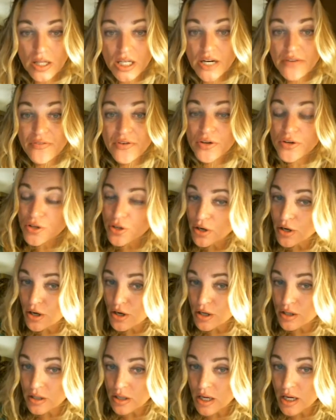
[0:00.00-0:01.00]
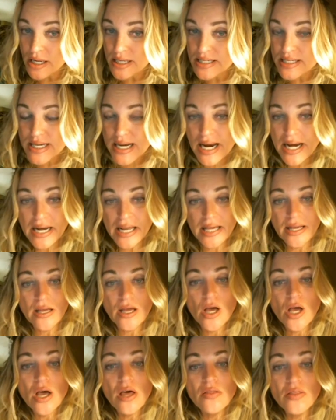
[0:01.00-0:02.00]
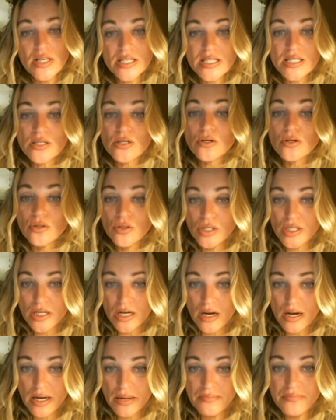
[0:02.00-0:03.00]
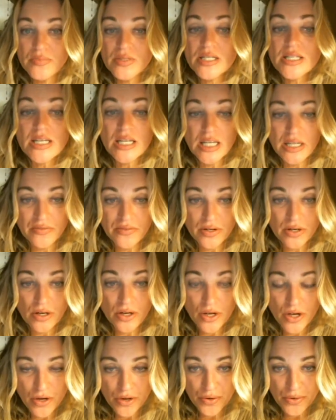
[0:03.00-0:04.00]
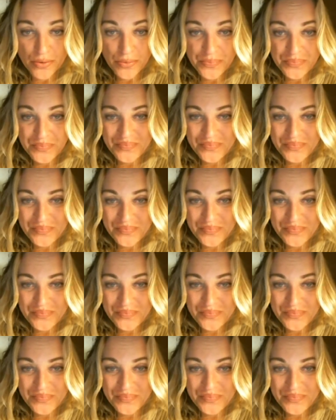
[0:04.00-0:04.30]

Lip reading: And if you're not online dating, this is a good time to give it a go.